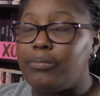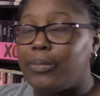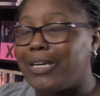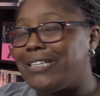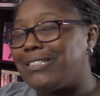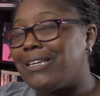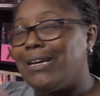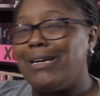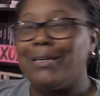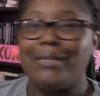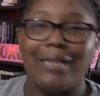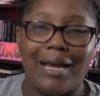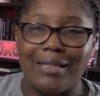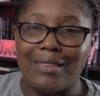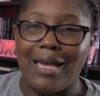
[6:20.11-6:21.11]
but
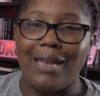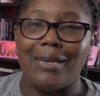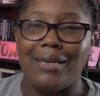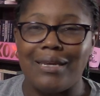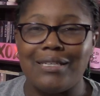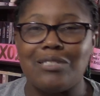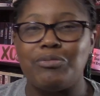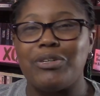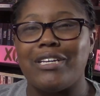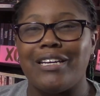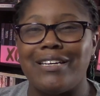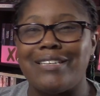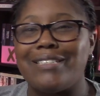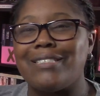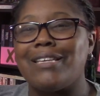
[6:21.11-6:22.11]
got that nixed
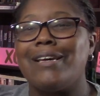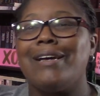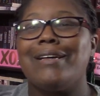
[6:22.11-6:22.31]
because